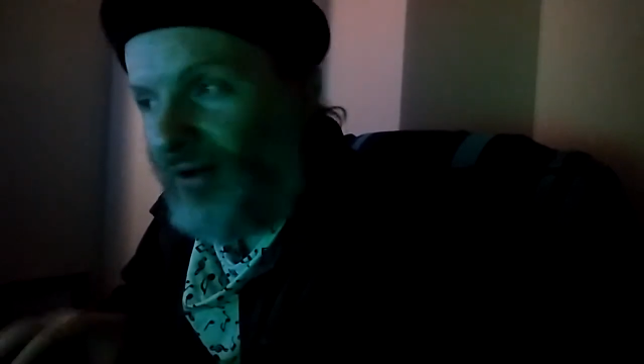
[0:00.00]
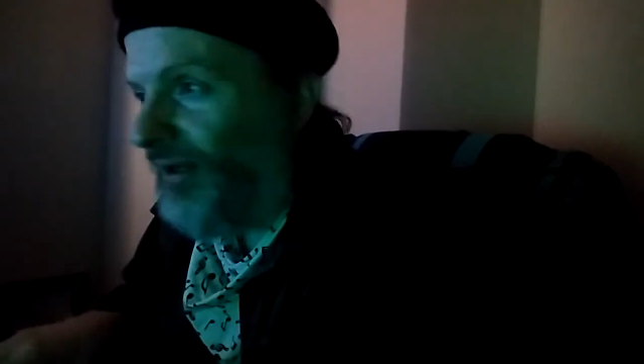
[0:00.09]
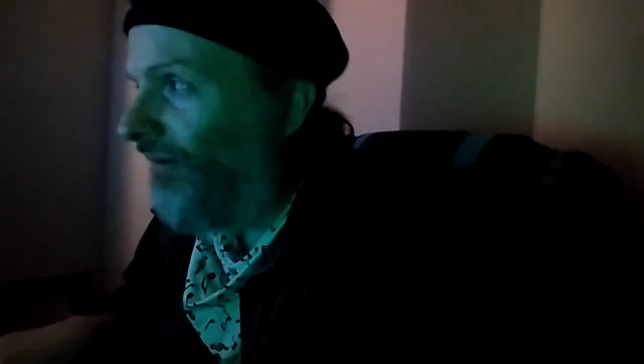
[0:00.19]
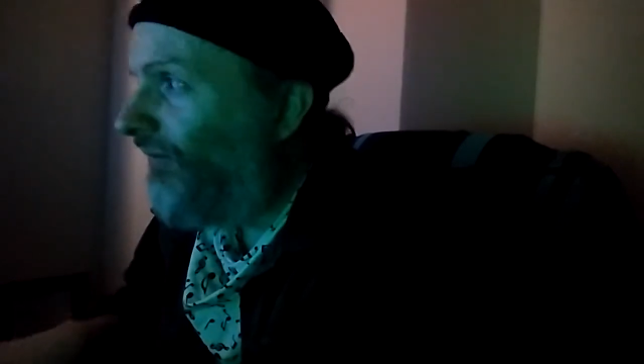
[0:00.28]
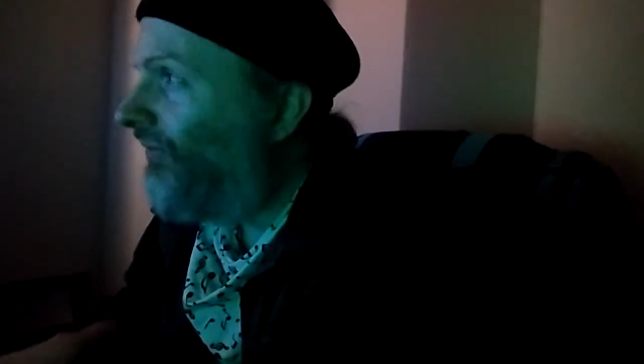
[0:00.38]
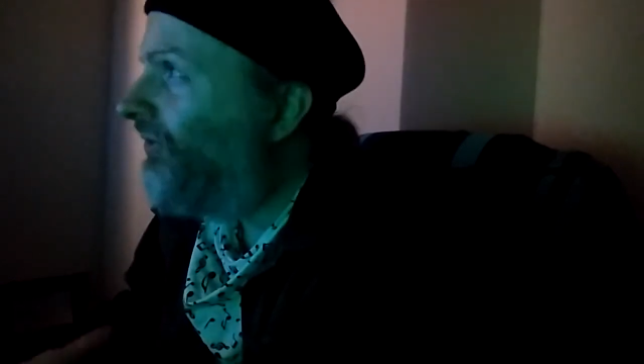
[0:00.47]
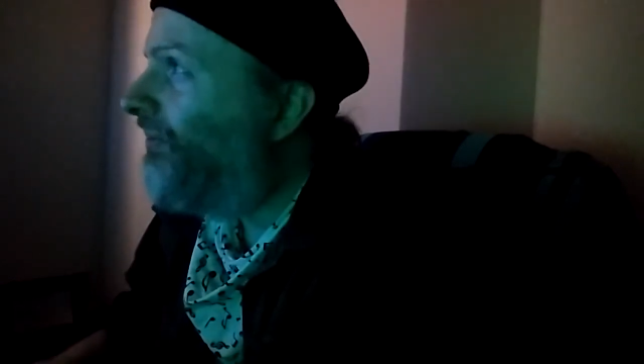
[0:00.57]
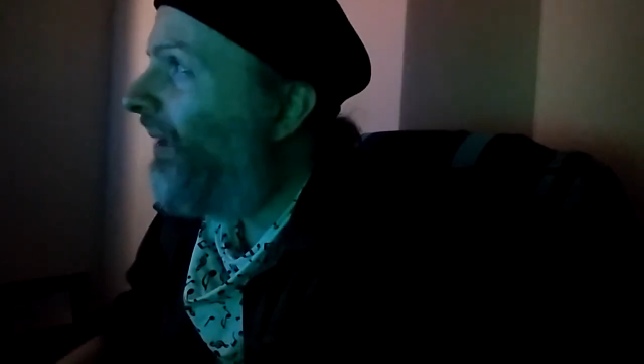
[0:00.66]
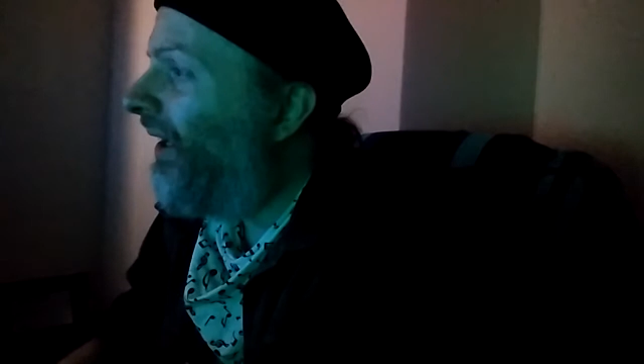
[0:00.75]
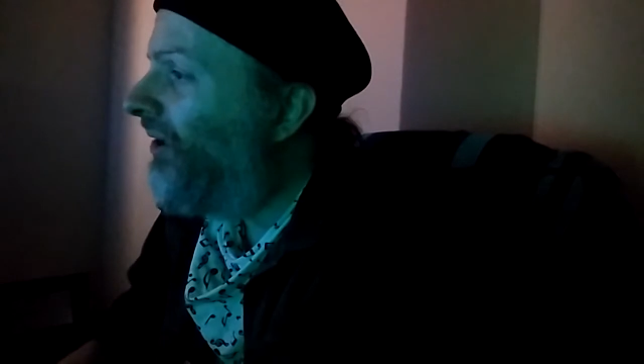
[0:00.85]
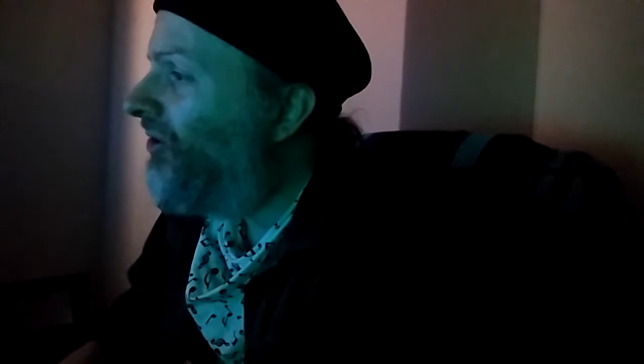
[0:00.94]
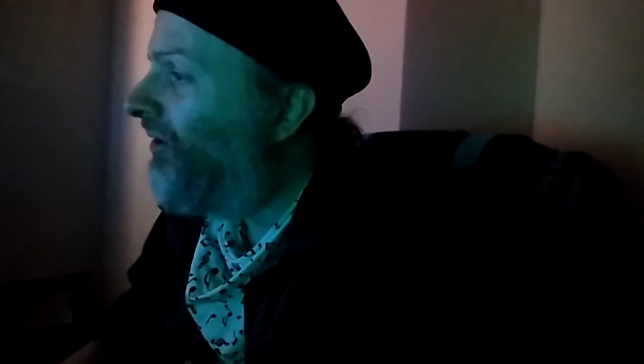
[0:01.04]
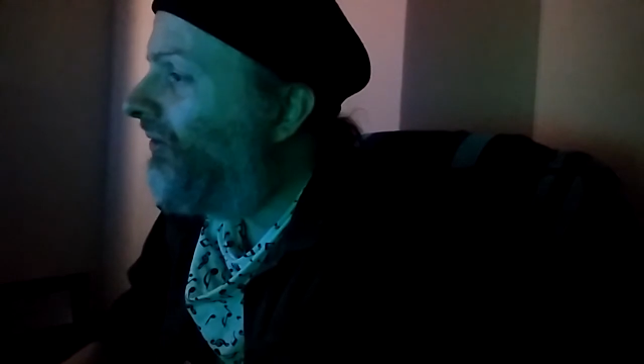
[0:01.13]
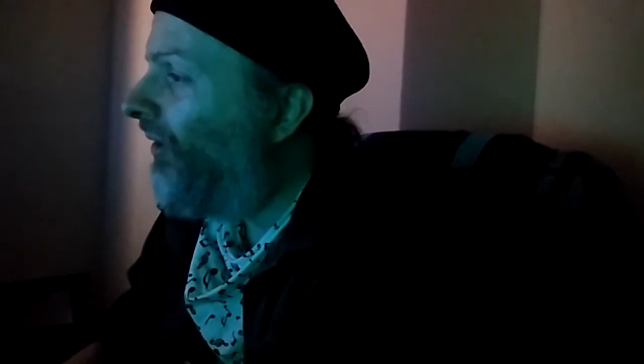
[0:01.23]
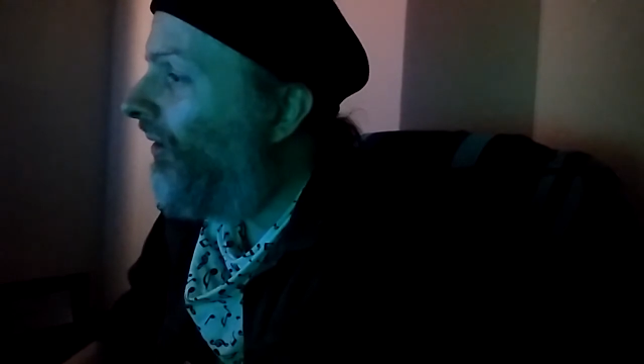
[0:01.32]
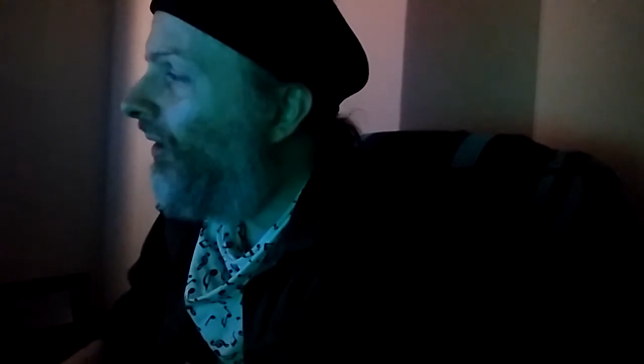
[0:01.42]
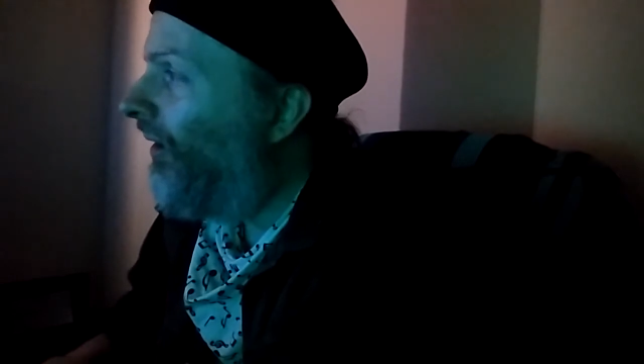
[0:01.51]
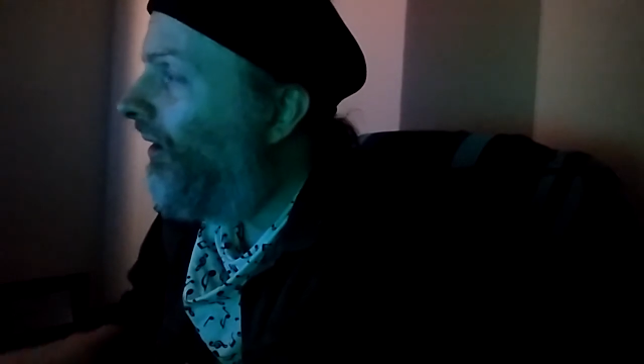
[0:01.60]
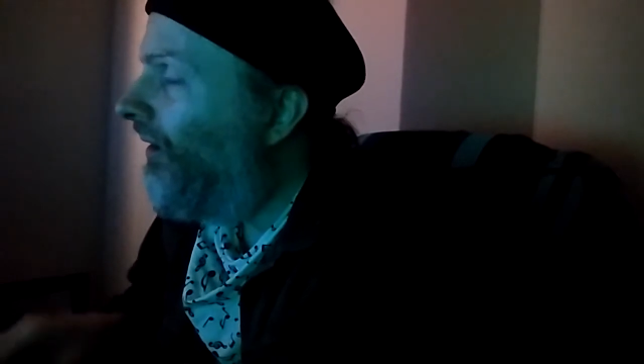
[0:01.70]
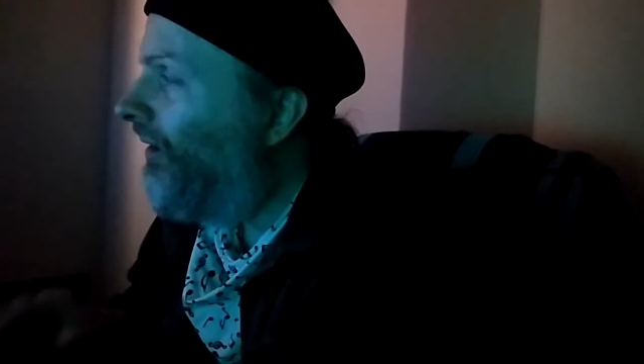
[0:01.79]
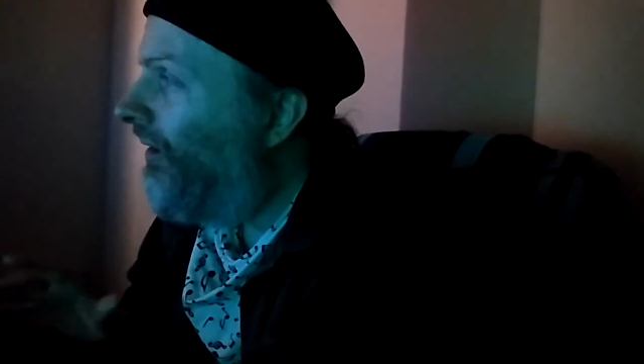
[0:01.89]
kind of Spanish guitar
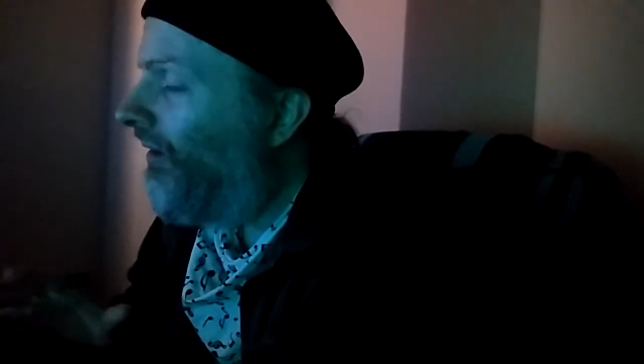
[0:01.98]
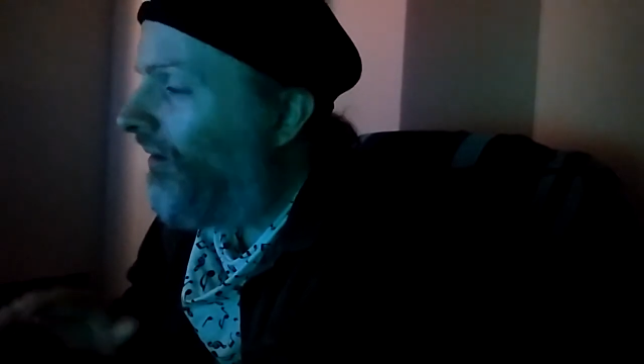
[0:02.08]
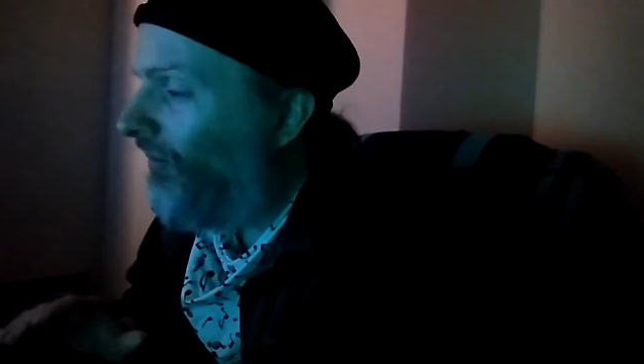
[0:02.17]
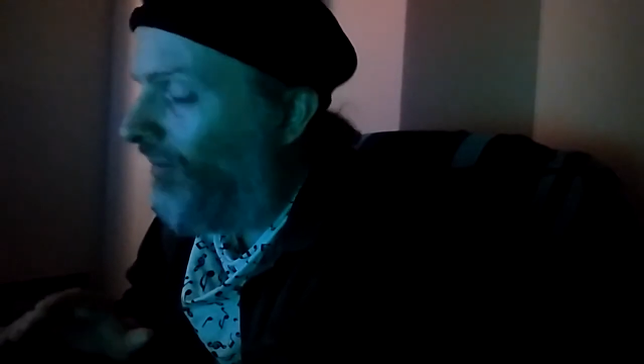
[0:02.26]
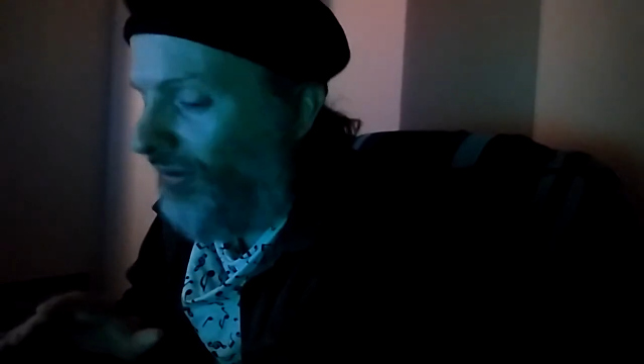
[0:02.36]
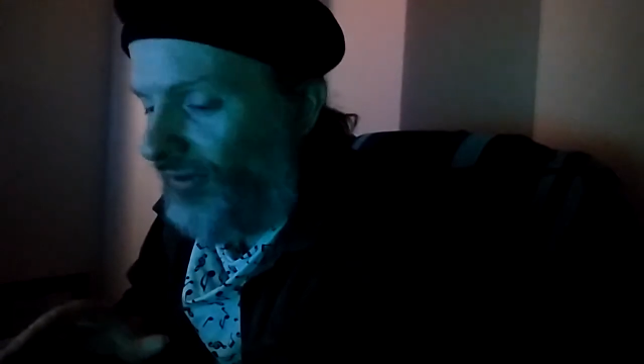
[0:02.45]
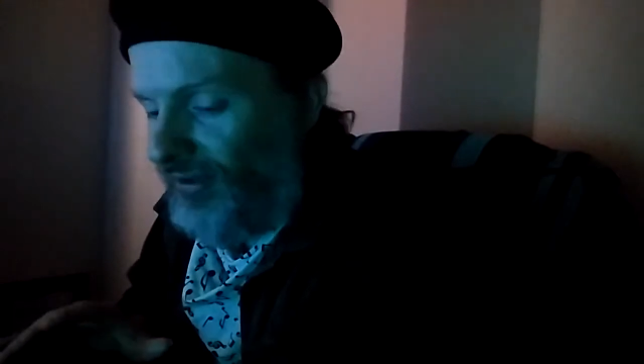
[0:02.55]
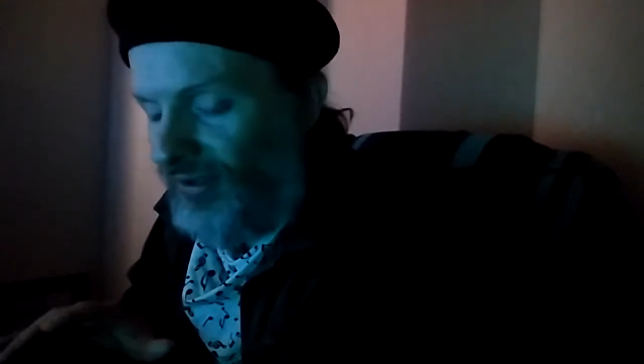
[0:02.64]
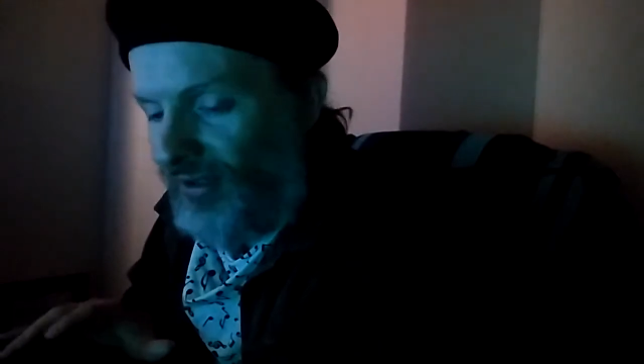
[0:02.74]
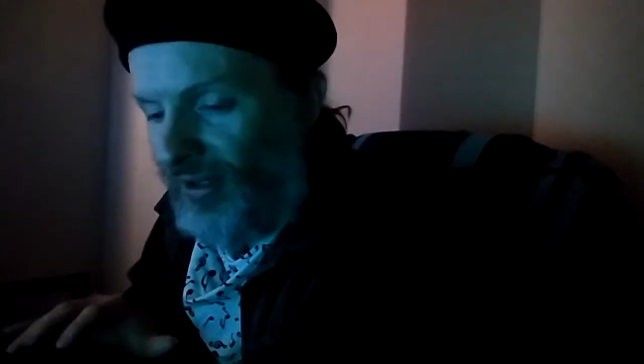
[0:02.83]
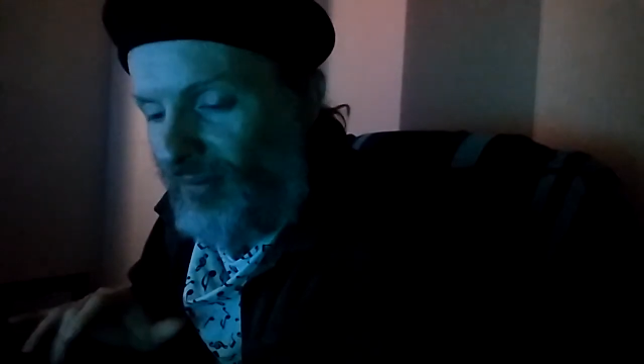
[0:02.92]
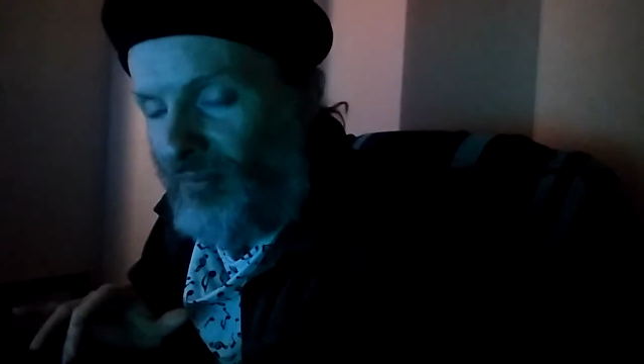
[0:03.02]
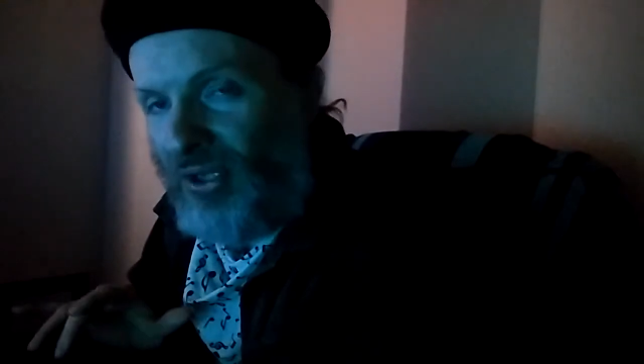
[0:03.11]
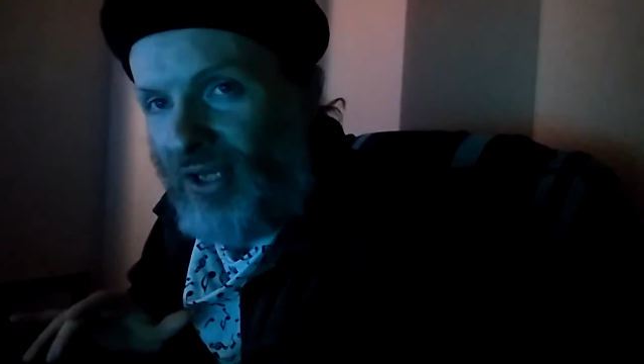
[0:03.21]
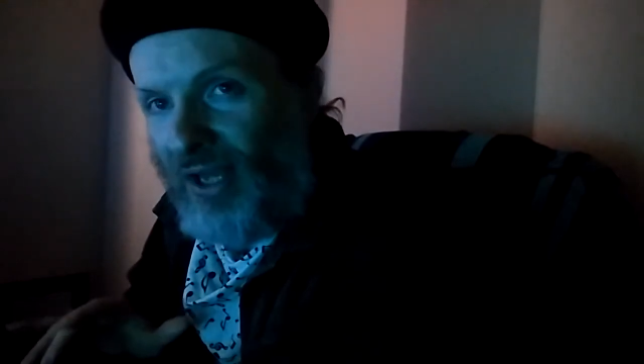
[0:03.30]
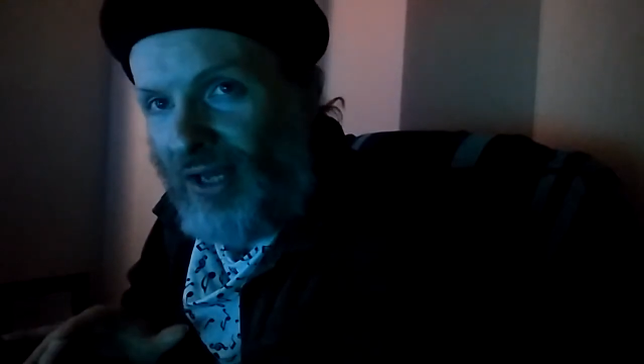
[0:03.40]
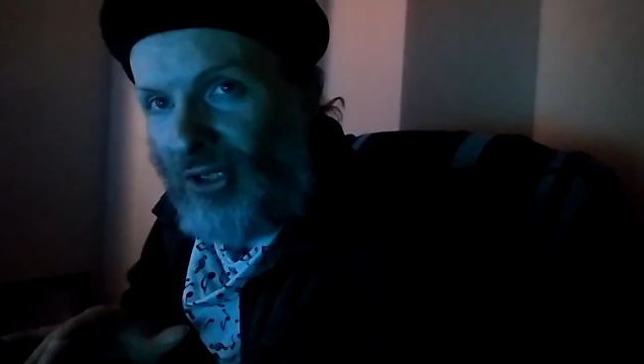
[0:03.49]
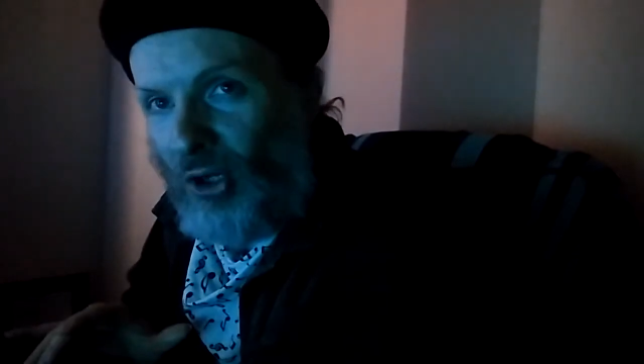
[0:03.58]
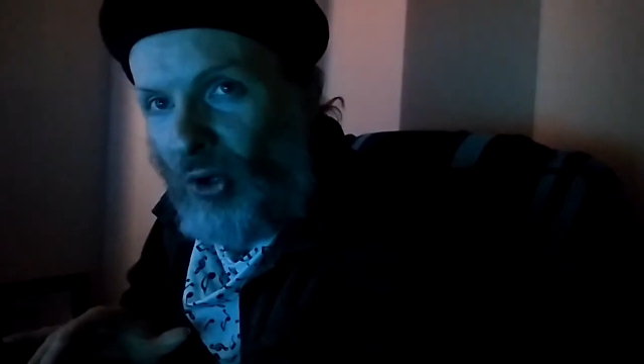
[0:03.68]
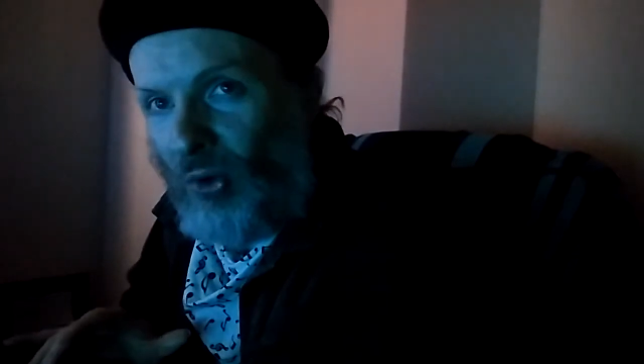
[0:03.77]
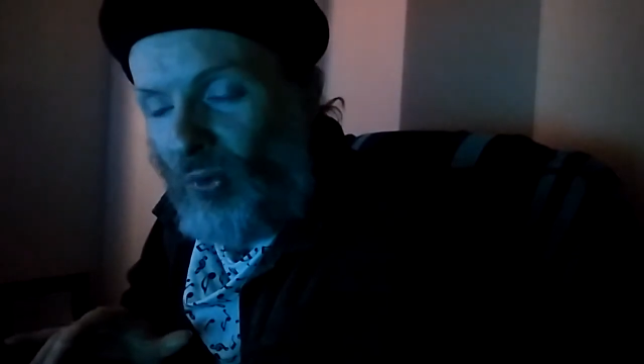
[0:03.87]
with the uh,
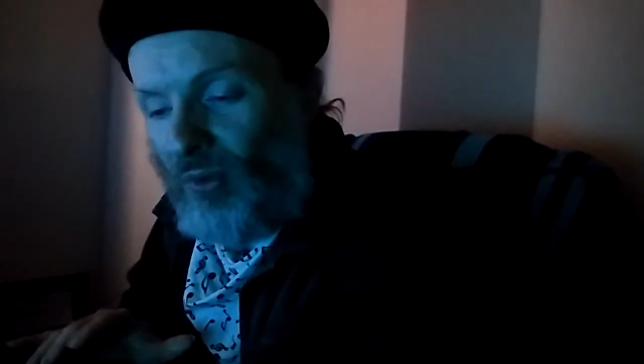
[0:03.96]
piano.